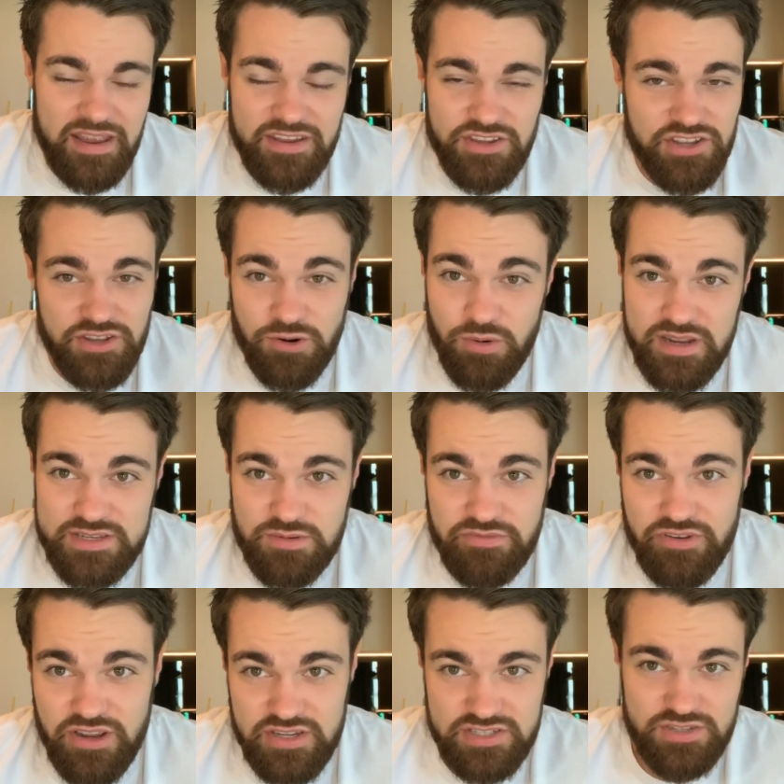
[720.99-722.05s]
You can always
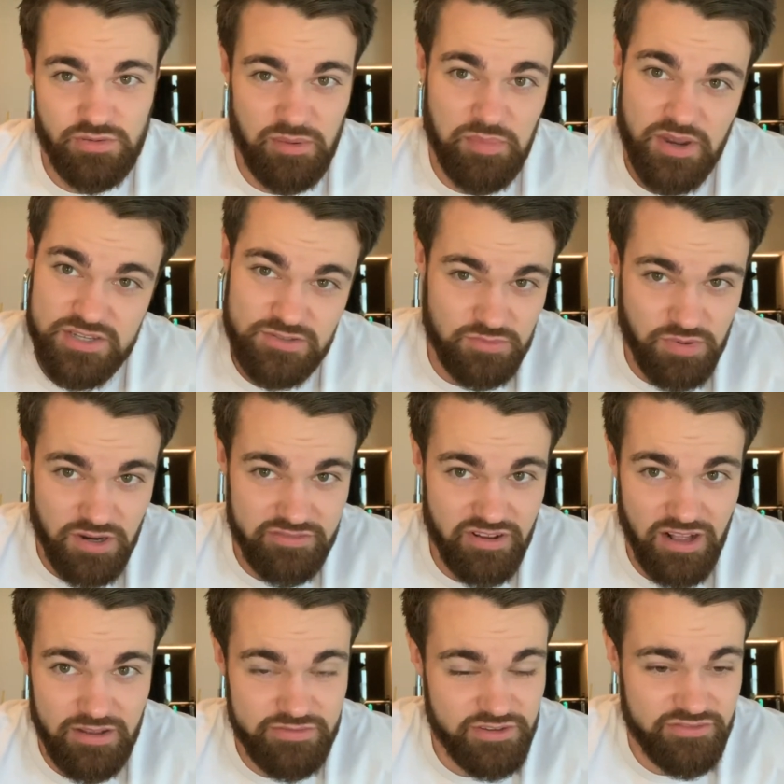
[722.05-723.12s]
reverse to a personal
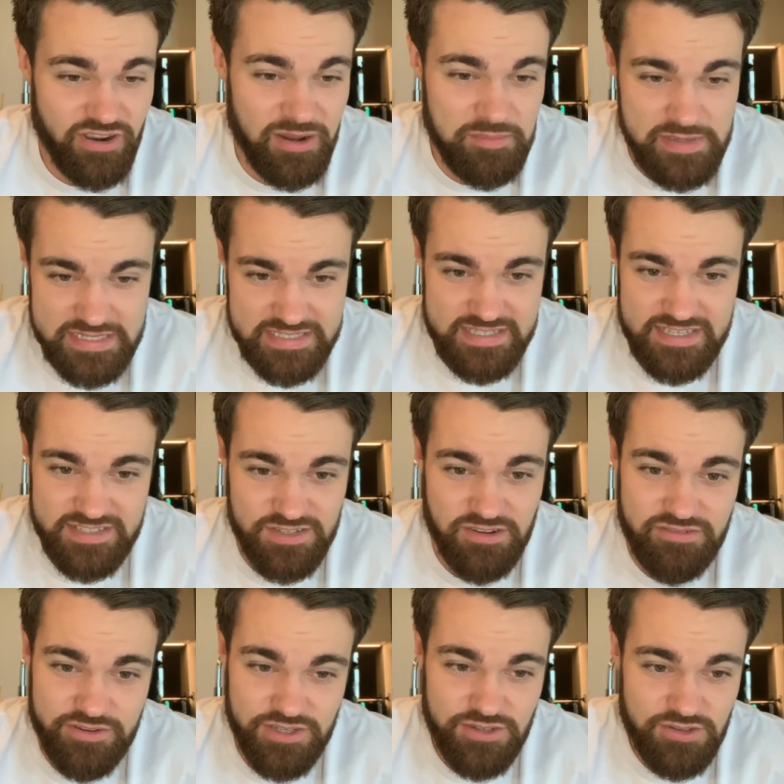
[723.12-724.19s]
profile if you find business is
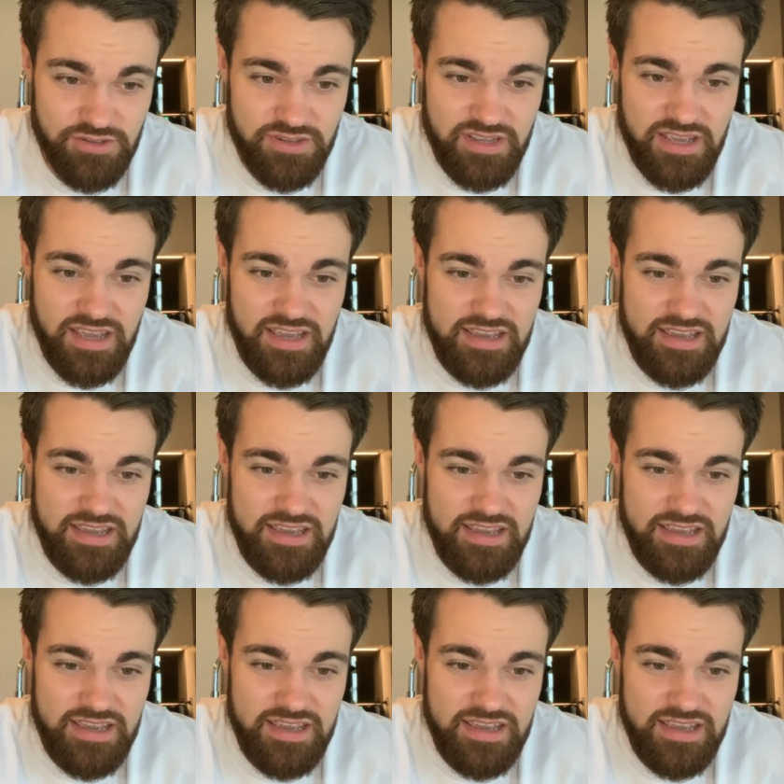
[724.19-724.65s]
not for you.